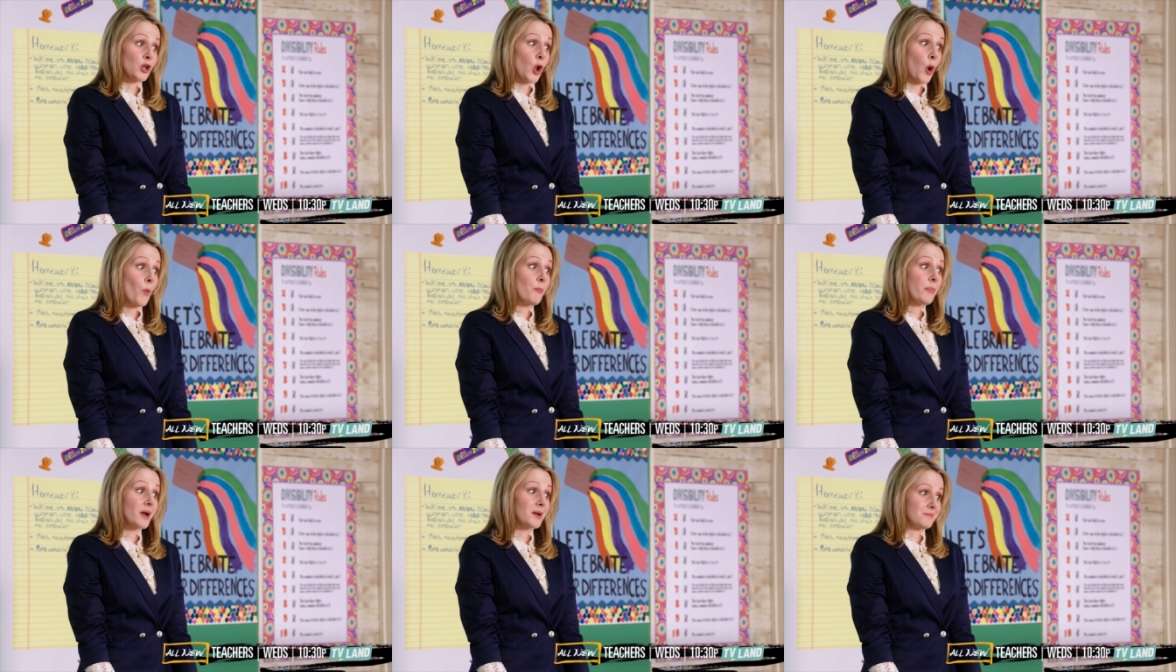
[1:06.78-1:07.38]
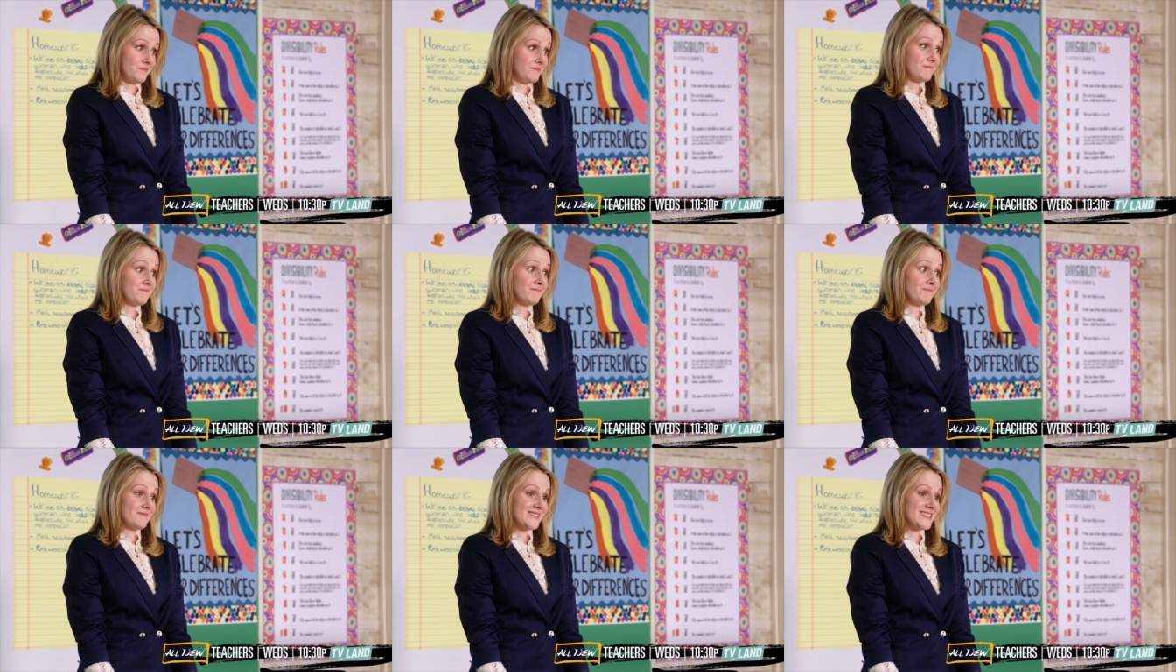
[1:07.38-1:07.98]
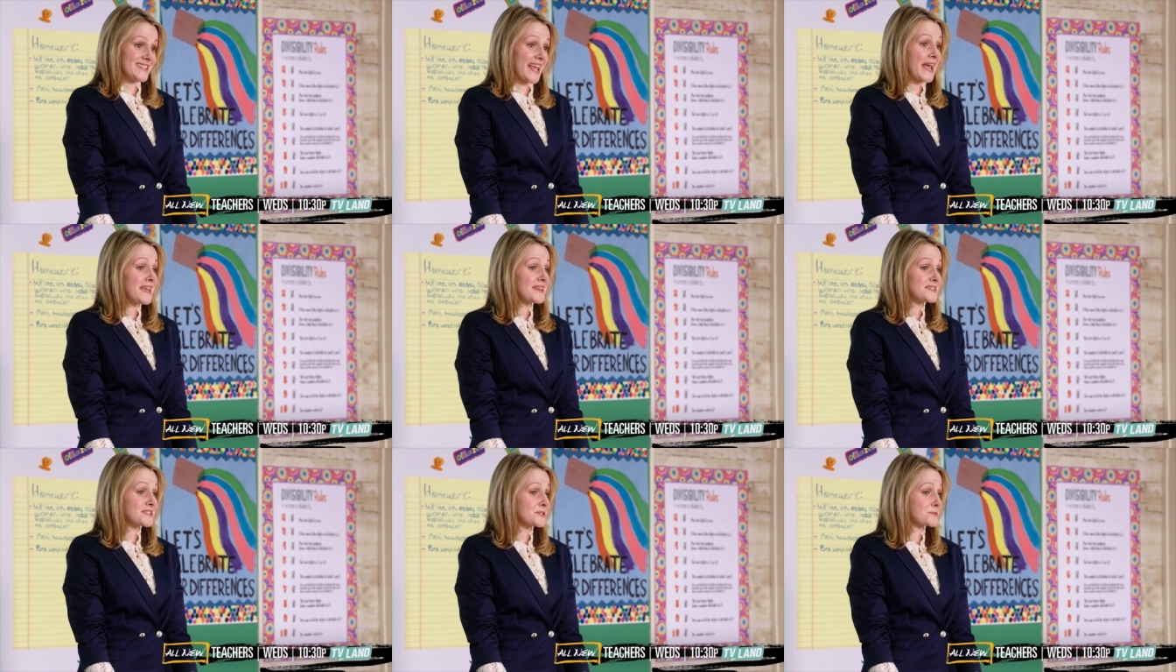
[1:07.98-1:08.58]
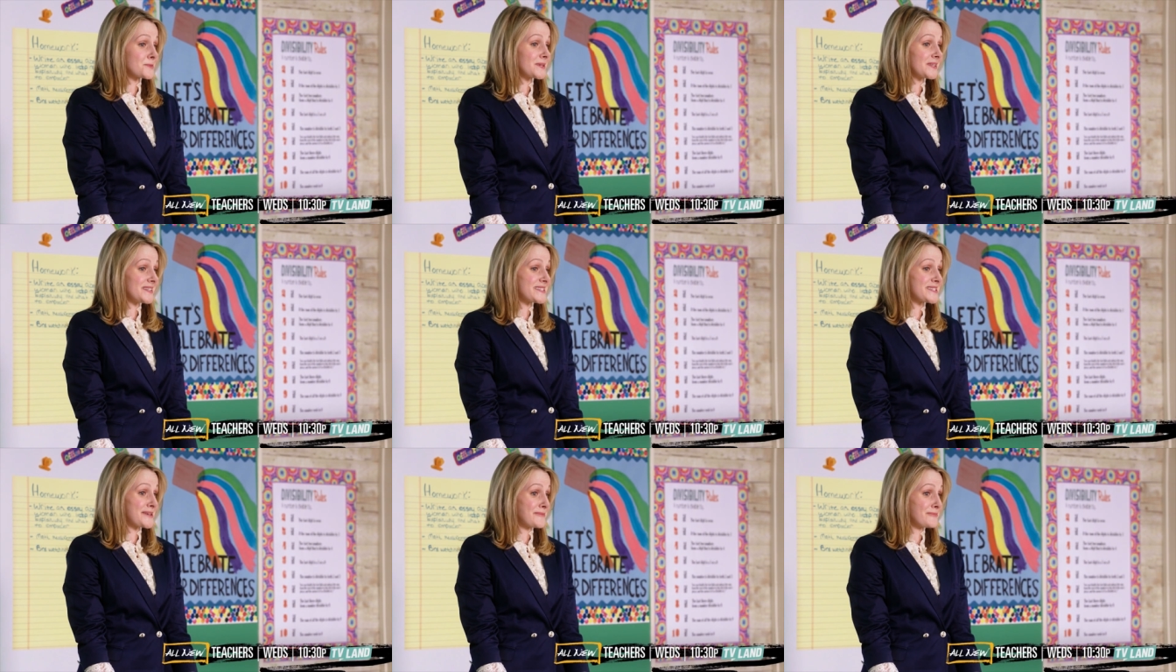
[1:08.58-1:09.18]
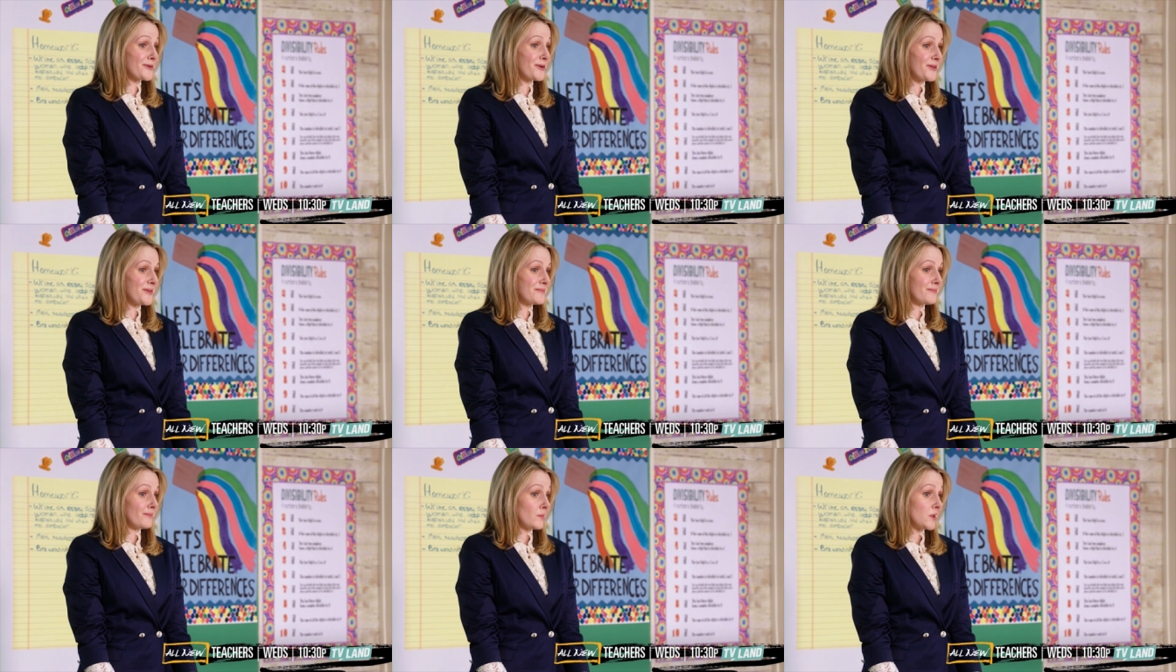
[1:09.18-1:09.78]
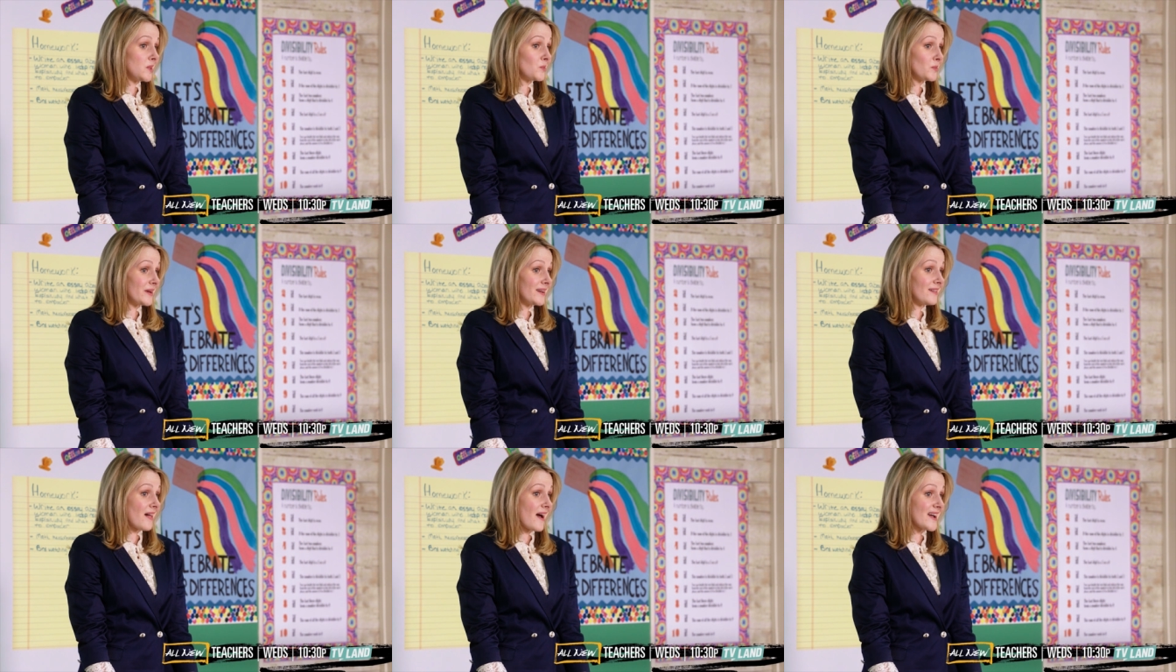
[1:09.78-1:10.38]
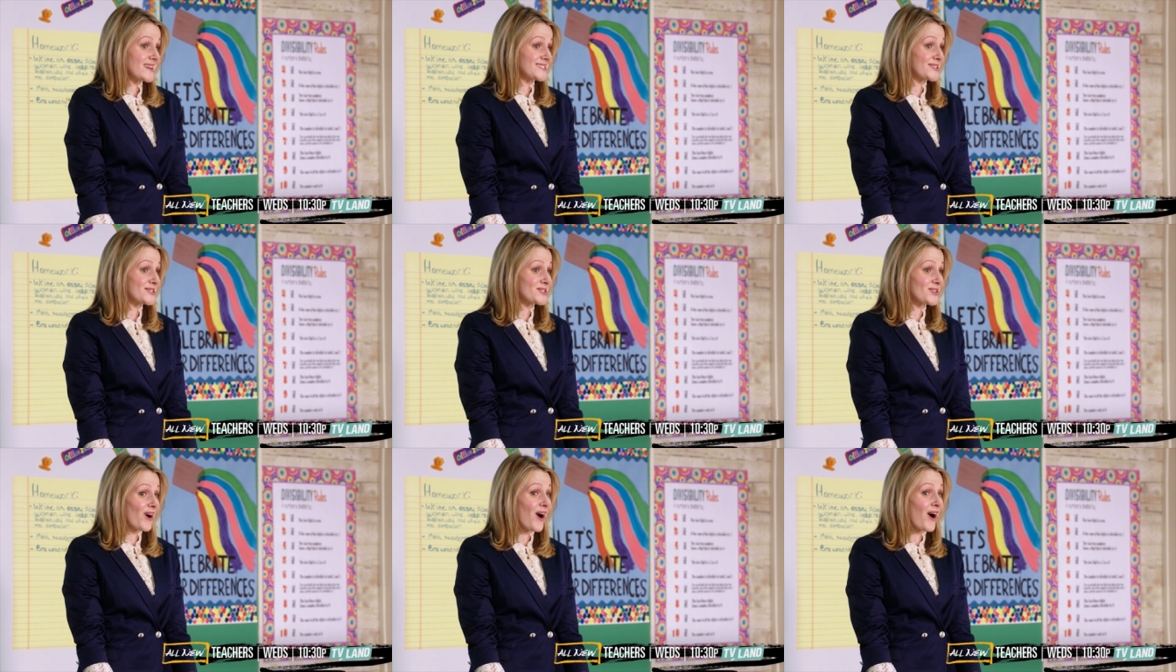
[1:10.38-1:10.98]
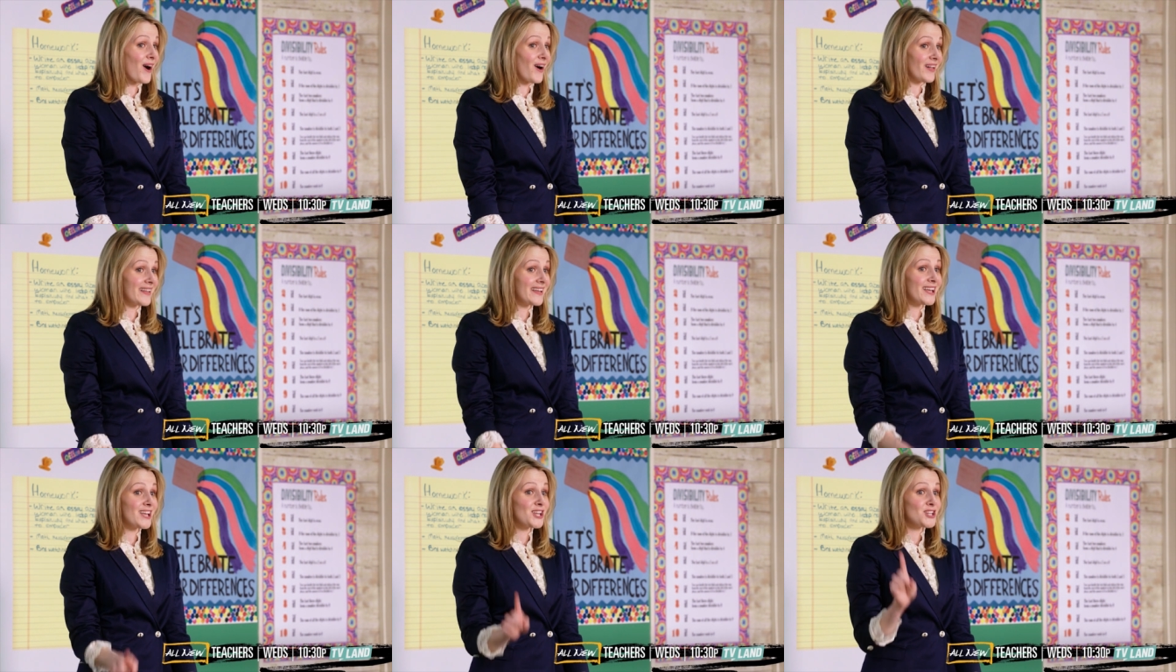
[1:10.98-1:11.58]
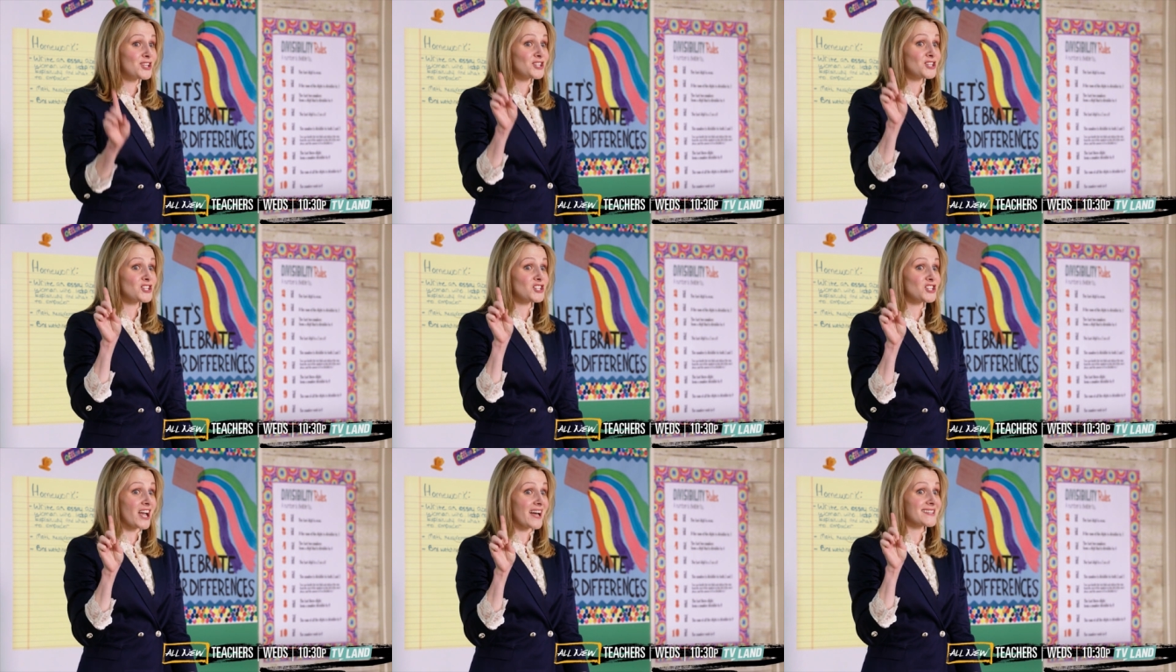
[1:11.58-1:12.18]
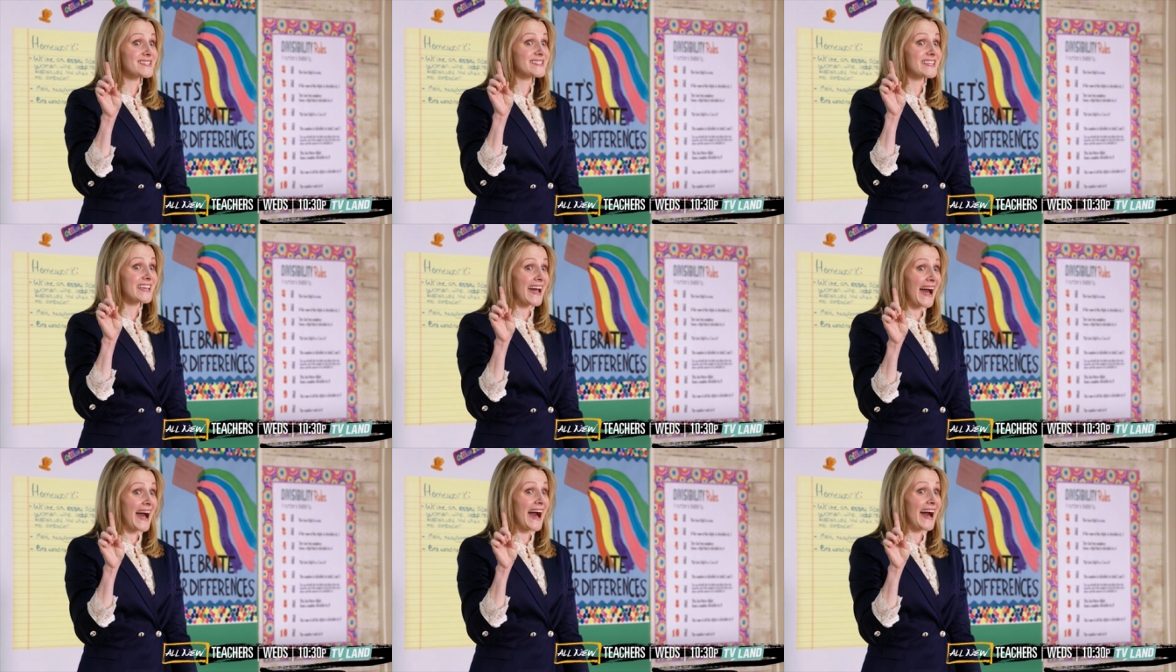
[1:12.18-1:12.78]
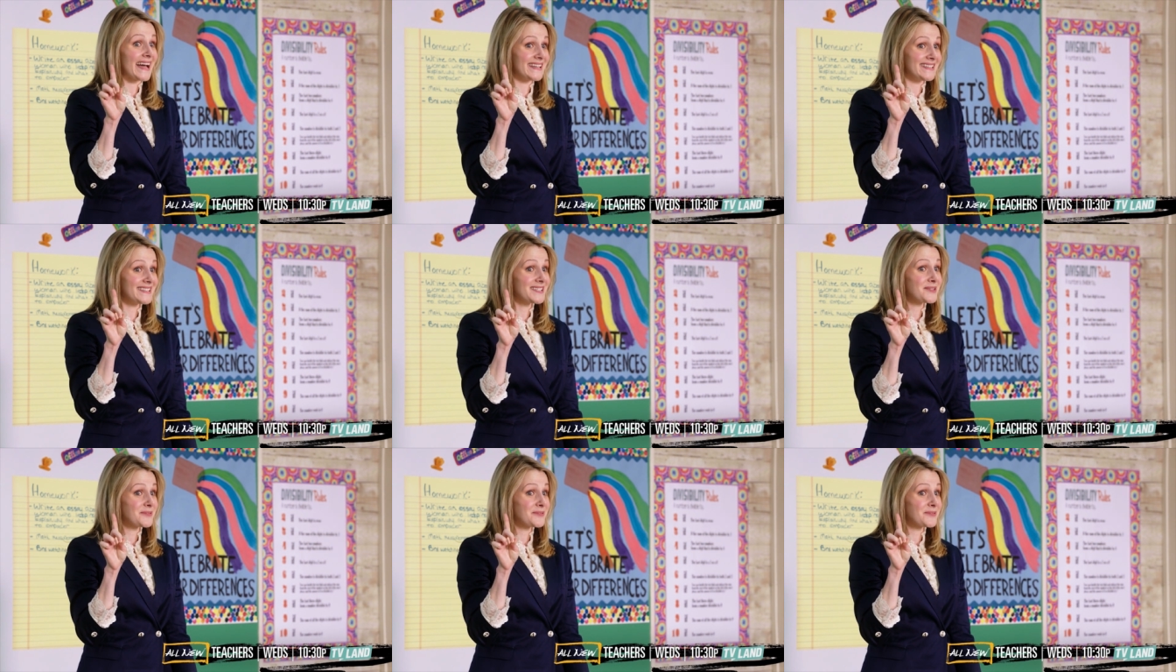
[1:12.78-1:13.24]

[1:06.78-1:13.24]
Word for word: Nope. Science is really simple when you realize it's all just God.